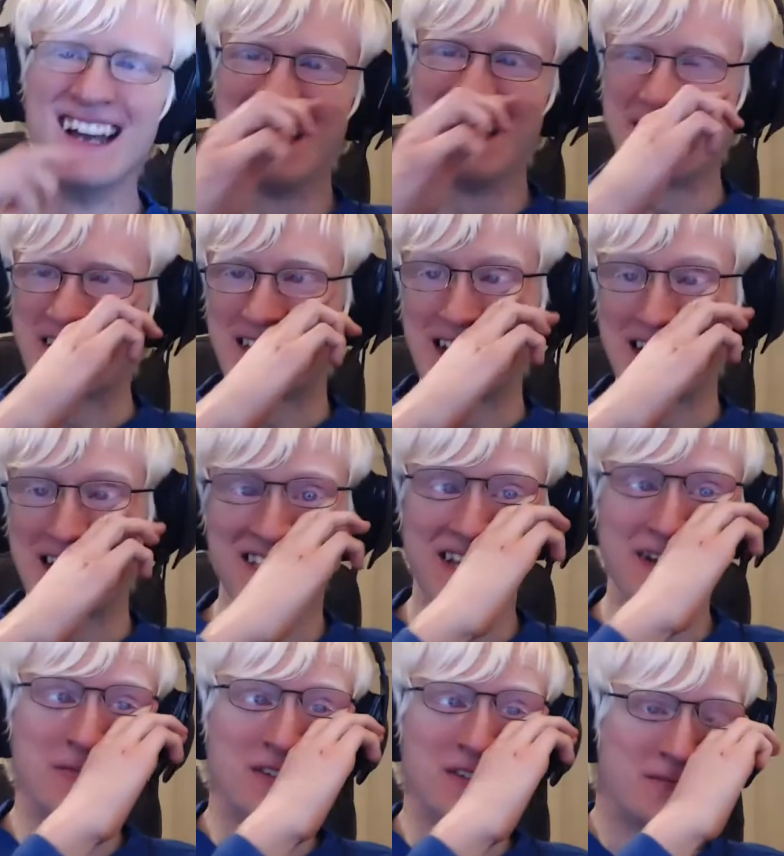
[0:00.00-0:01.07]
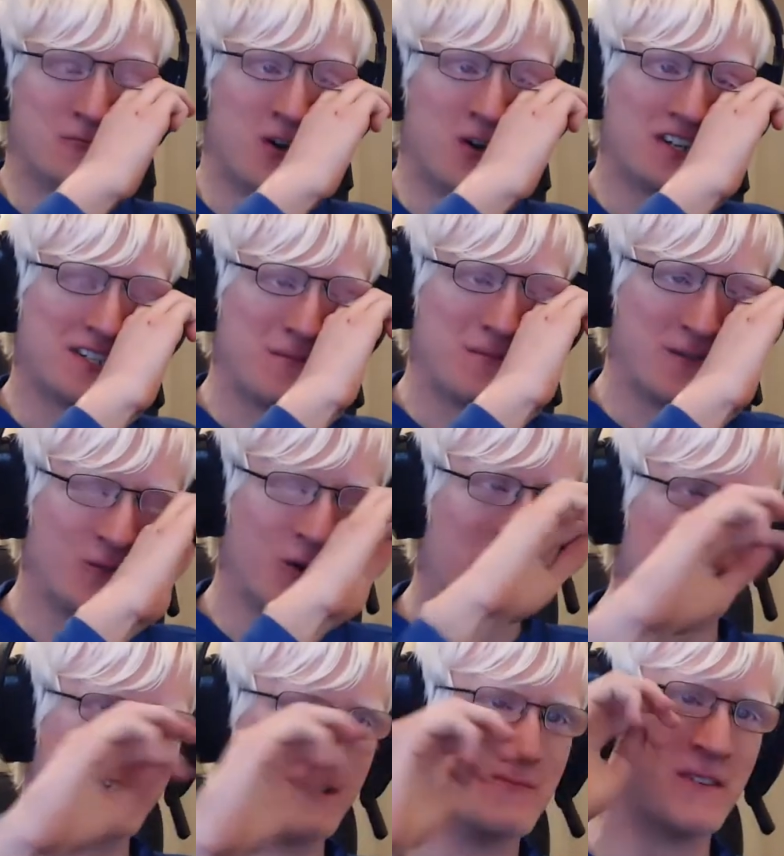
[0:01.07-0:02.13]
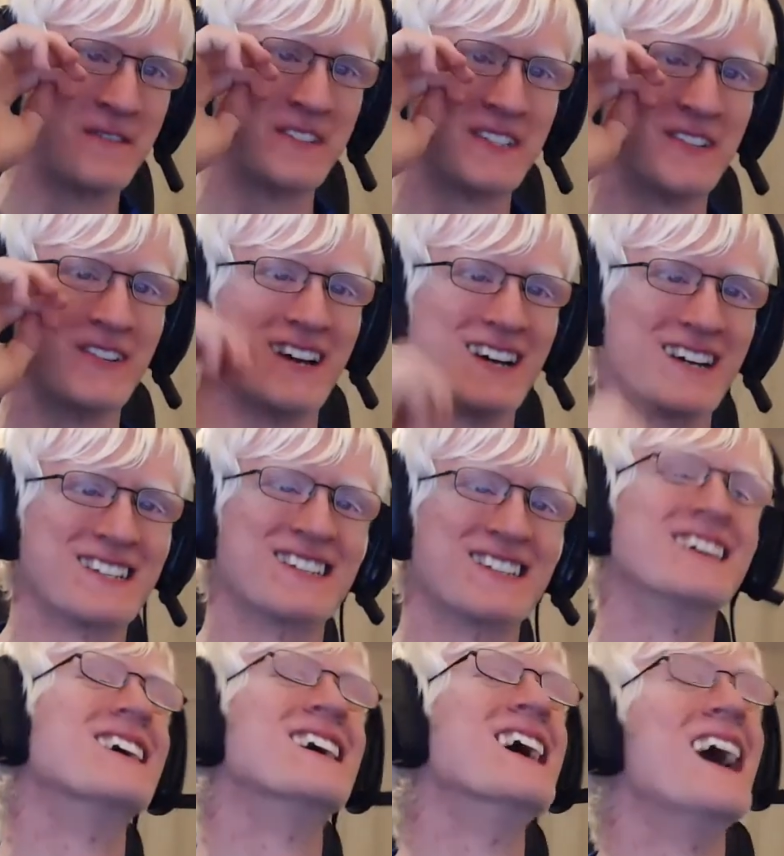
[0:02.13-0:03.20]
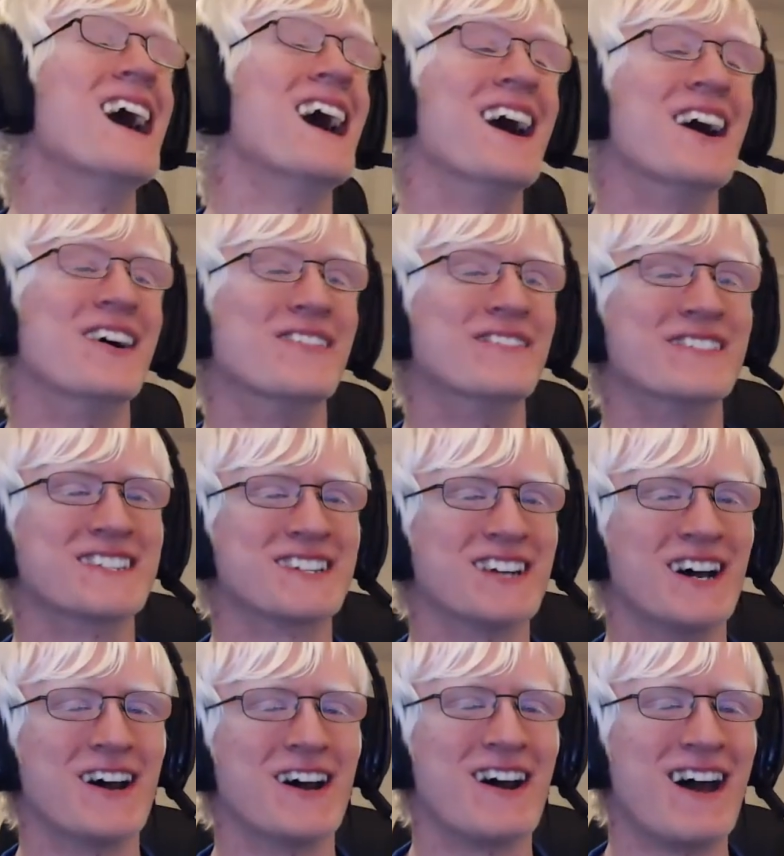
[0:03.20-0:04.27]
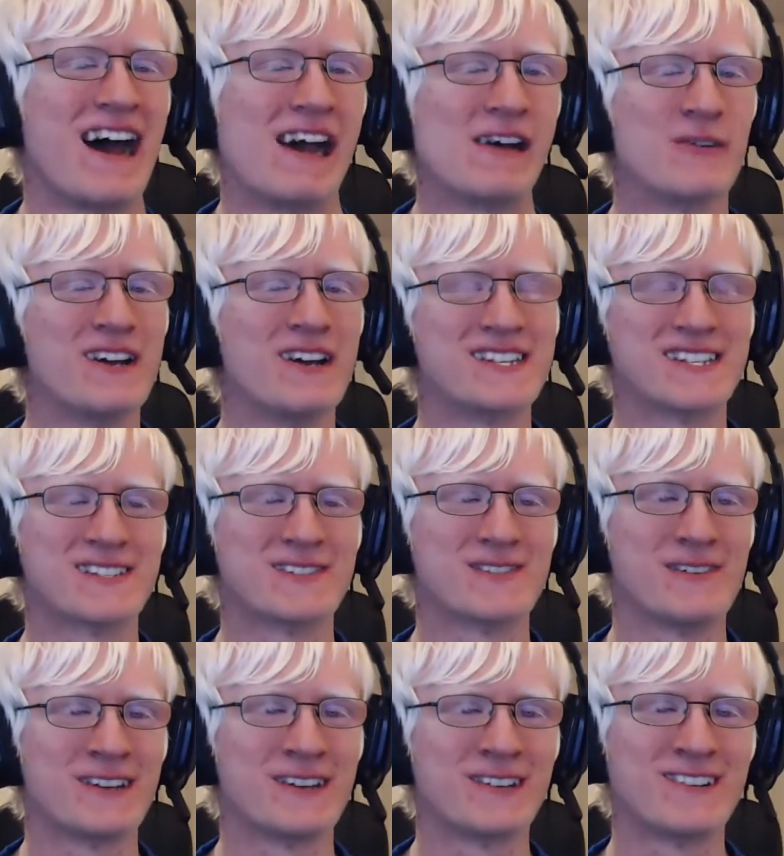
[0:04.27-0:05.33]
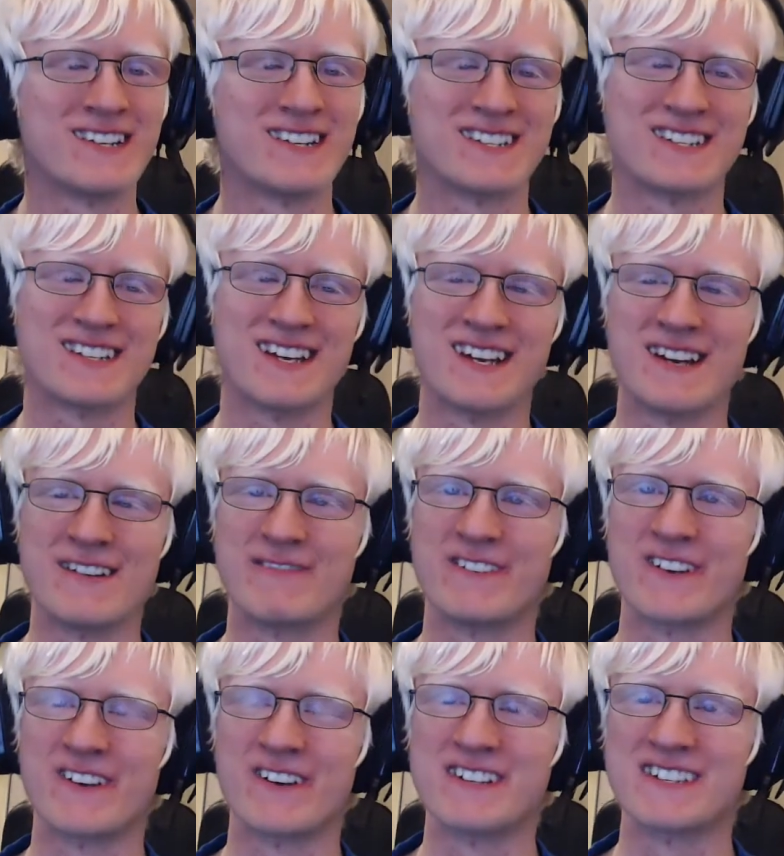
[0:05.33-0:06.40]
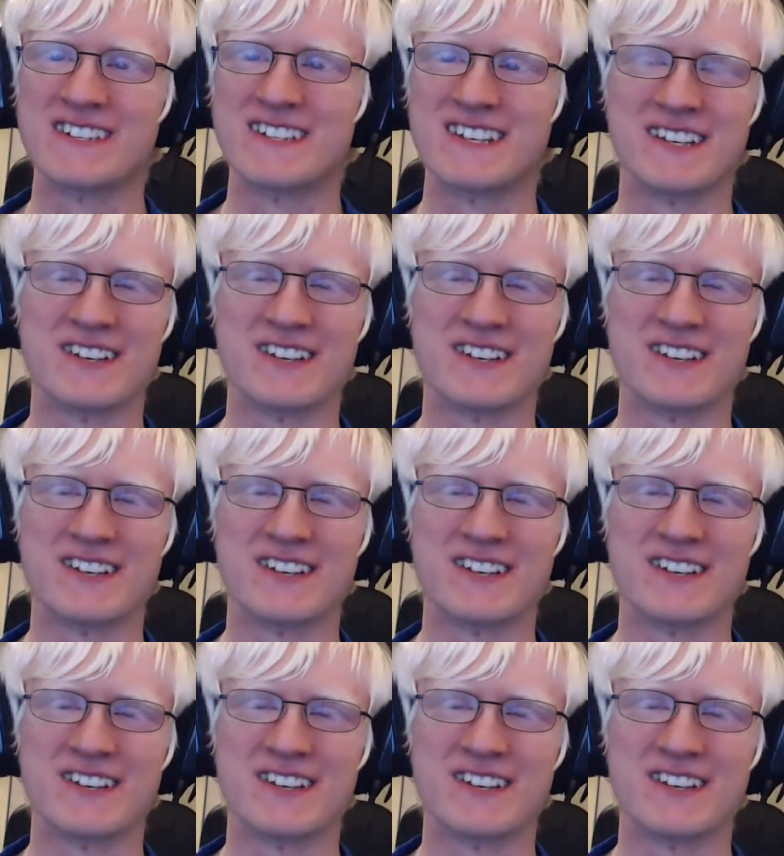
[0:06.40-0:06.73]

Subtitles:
This links in with the watch being waterproof so nicely. So I went swimming once and I forgot to take it